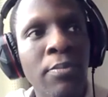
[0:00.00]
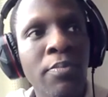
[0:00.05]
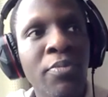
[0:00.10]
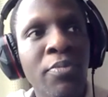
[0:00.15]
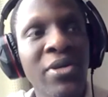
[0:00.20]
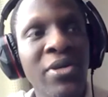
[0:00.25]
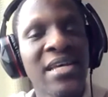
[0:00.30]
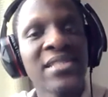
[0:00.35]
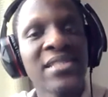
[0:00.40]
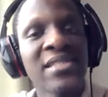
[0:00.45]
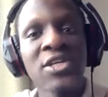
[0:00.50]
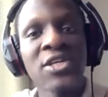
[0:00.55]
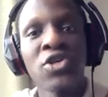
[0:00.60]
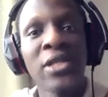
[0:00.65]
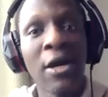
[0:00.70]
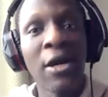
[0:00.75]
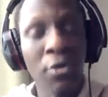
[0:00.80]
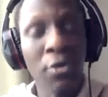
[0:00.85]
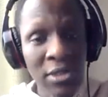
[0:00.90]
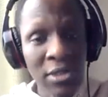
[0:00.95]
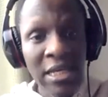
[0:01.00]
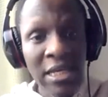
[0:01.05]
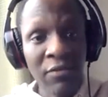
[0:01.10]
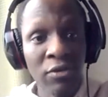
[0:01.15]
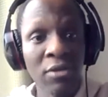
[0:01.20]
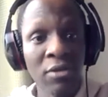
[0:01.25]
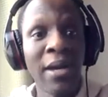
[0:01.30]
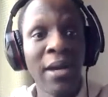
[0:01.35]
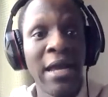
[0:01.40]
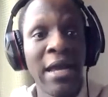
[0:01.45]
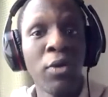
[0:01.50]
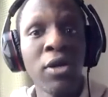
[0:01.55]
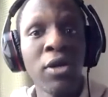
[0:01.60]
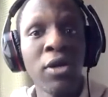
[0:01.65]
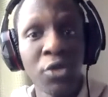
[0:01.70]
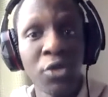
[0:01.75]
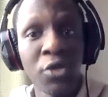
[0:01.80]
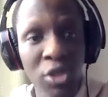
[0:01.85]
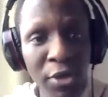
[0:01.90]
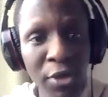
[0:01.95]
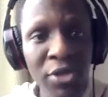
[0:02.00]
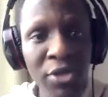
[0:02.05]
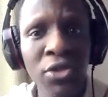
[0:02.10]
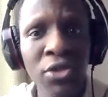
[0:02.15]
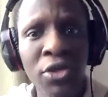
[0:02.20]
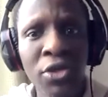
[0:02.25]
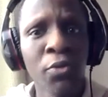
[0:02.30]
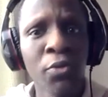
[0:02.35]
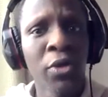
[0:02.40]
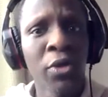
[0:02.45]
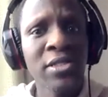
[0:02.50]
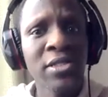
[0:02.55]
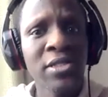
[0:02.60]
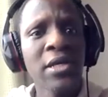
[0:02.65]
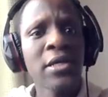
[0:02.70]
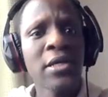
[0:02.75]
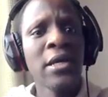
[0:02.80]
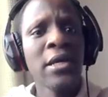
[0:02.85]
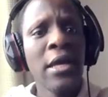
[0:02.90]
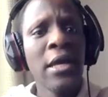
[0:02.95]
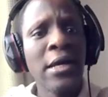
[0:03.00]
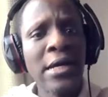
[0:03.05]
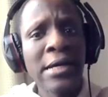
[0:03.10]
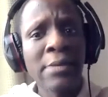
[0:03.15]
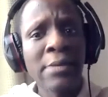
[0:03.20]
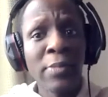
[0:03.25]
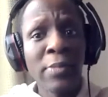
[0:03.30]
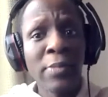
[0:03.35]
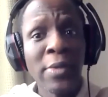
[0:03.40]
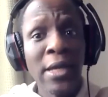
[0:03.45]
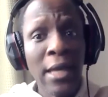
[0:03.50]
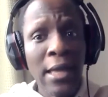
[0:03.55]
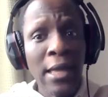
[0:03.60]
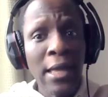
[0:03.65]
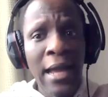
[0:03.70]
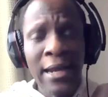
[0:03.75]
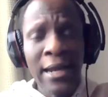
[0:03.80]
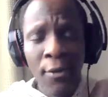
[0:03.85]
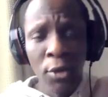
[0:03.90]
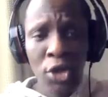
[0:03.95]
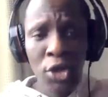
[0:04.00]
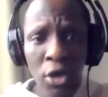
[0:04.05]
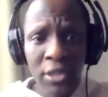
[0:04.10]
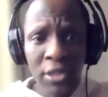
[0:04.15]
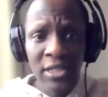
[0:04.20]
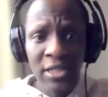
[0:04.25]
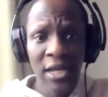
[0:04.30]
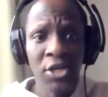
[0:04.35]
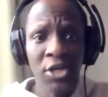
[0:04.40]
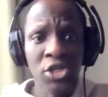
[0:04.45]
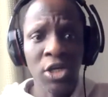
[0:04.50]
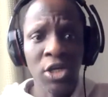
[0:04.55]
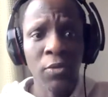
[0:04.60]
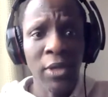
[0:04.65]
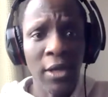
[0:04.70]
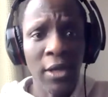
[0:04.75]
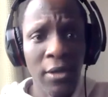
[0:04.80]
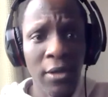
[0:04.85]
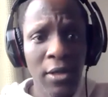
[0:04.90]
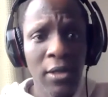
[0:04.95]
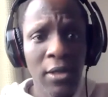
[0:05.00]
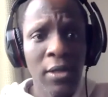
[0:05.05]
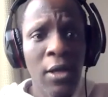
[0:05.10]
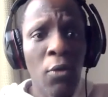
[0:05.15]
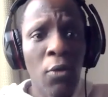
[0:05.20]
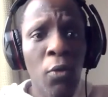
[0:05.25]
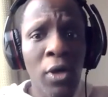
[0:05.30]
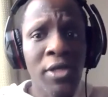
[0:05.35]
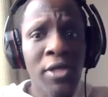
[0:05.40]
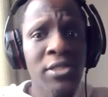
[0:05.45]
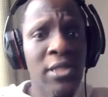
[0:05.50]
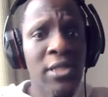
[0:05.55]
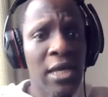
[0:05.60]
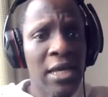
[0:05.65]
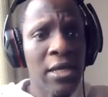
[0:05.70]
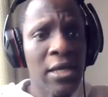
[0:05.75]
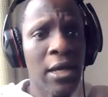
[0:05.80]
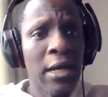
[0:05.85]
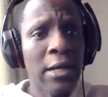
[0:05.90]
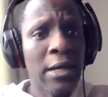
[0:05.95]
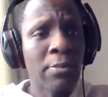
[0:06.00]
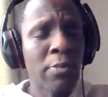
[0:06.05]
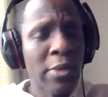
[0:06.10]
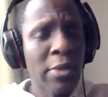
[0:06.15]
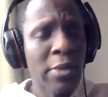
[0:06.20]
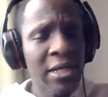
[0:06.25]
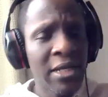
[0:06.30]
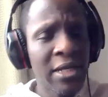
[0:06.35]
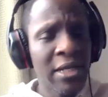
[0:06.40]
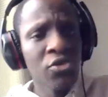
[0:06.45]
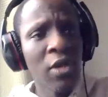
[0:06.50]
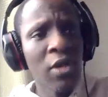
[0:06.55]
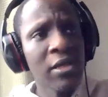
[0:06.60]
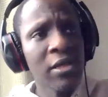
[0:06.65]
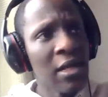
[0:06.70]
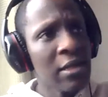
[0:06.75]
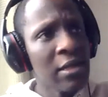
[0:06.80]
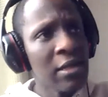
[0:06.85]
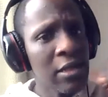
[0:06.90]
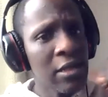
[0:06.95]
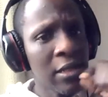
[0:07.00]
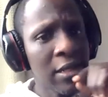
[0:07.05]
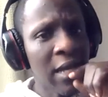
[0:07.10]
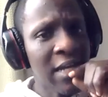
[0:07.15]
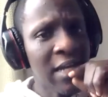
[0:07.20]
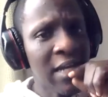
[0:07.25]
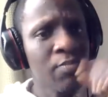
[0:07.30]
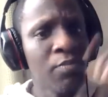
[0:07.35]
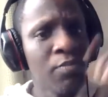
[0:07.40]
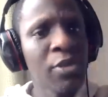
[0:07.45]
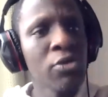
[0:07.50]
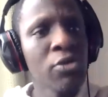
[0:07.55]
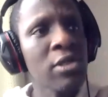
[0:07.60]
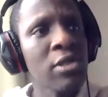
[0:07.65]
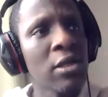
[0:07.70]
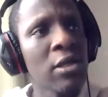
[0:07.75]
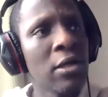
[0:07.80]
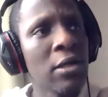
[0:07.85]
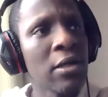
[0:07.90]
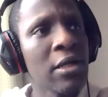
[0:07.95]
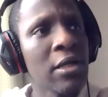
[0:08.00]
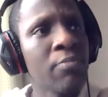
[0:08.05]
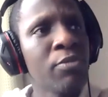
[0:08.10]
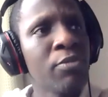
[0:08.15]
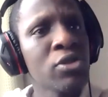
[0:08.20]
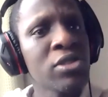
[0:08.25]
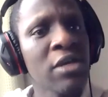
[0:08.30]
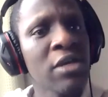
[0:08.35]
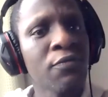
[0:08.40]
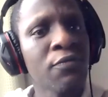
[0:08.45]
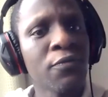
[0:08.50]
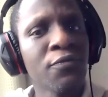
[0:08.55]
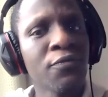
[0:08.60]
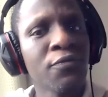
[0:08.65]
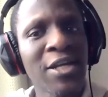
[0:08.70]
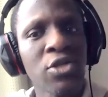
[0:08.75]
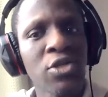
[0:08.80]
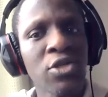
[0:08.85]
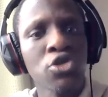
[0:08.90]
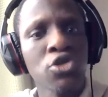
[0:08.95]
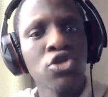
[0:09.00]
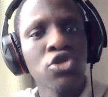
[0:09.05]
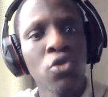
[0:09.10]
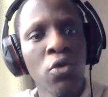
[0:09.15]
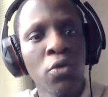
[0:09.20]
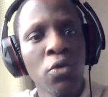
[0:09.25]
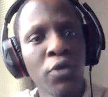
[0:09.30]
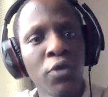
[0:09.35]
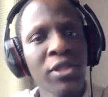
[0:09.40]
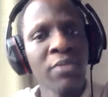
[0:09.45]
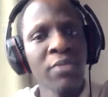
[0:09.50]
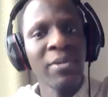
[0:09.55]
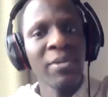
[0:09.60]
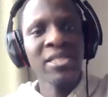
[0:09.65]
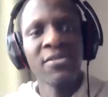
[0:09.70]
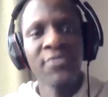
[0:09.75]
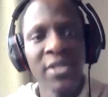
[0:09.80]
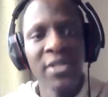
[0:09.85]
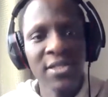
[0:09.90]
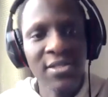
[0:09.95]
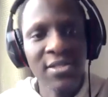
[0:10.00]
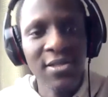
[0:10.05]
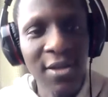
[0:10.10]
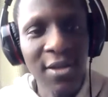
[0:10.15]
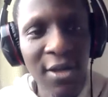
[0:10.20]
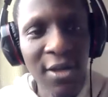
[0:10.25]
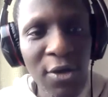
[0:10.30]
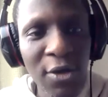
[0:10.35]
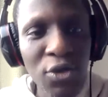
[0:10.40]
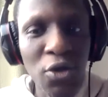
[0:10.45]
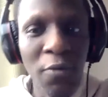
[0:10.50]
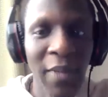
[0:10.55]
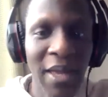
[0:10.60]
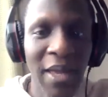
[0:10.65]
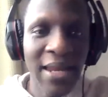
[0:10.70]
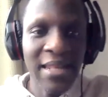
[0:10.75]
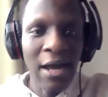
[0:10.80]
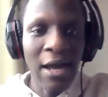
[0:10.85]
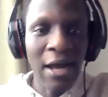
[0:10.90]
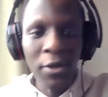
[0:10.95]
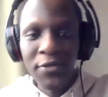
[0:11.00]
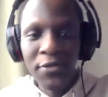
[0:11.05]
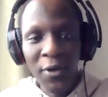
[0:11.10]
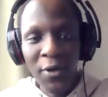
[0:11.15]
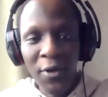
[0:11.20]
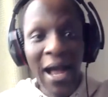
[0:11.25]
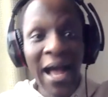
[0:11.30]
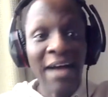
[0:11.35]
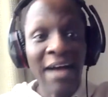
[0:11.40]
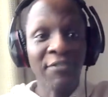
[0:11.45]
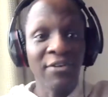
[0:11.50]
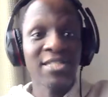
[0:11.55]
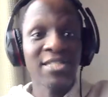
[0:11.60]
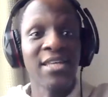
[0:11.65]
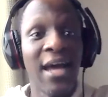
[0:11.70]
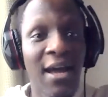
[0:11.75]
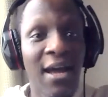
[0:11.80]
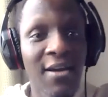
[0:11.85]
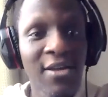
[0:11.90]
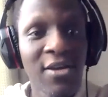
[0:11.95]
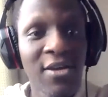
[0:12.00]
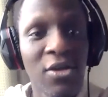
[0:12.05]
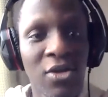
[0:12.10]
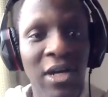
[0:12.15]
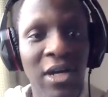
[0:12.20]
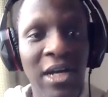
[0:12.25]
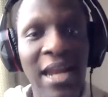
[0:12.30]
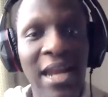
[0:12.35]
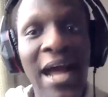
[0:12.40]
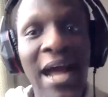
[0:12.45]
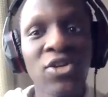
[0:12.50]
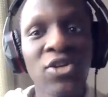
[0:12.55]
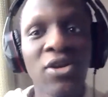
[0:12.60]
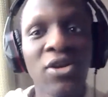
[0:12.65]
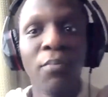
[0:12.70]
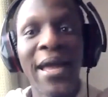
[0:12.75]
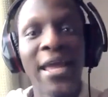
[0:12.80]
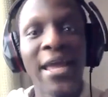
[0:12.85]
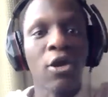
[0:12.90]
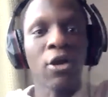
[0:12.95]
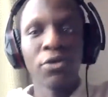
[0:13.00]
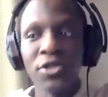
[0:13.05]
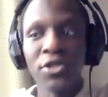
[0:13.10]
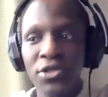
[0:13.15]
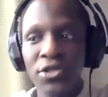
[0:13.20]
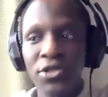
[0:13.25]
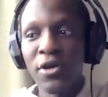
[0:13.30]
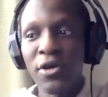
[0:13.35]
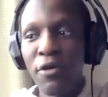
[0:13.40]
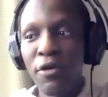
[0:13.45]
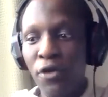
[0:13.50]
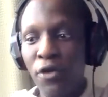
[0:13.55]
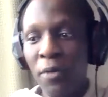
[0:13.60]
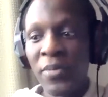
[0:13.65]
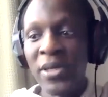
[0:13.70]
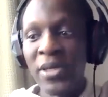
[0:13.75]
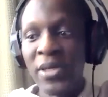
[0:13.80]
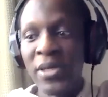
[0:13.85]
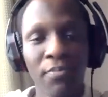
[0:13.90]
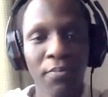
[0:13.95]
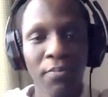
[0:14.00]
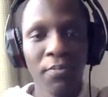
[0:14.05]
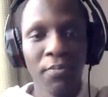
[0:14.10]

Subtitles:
presentation that was given by one of the sponsors was, and I was shocked, in Nigeria, was a Nigerian that he built a fashion show for the metaverse. So meaning that what, for your avatar, you can actually buy clothes from him